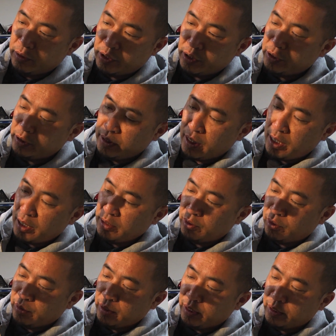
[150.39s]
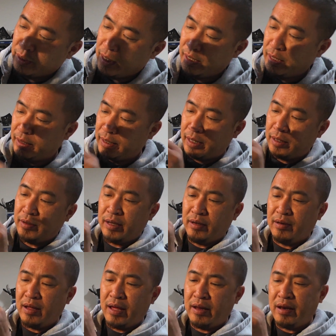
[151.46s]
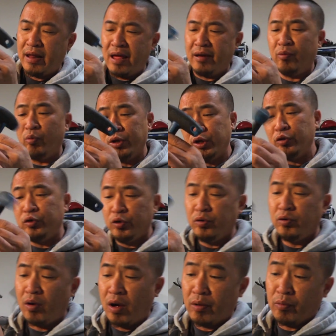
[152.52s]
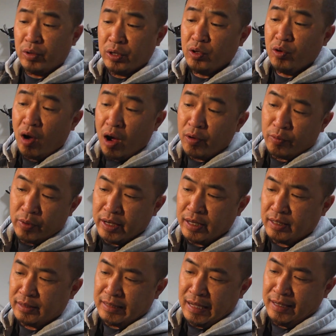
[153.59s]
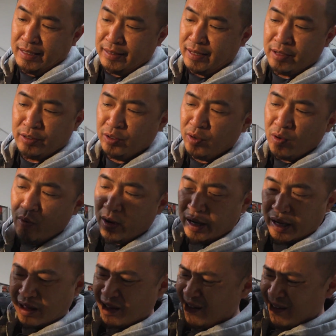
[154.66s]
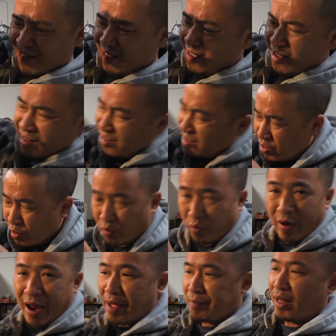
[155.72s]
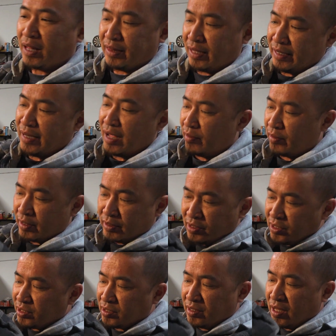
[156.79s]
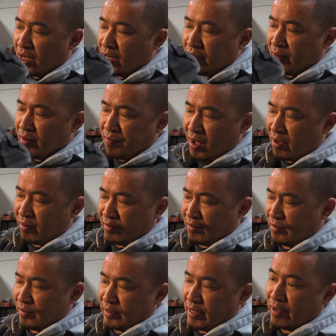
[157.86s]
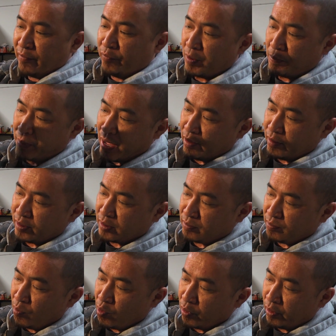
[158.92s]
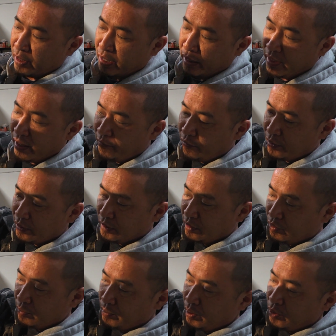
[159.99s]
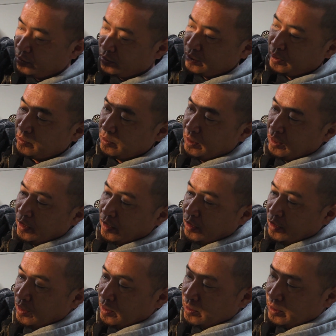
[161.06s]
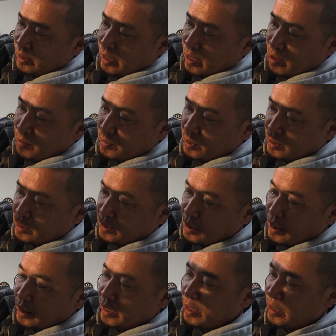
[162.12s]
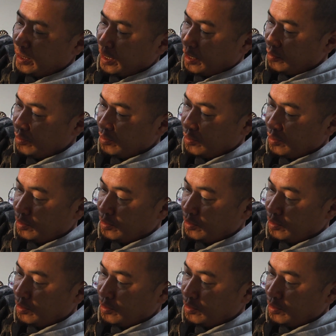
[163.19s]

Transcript: Just snug, don't need to tighten it down. And when you are ready to tighten it down, you don't want to cram that thing down there. Just snug, about 10 foot-pound is more than enough for these little bolts. So see how I'm just snugging it down?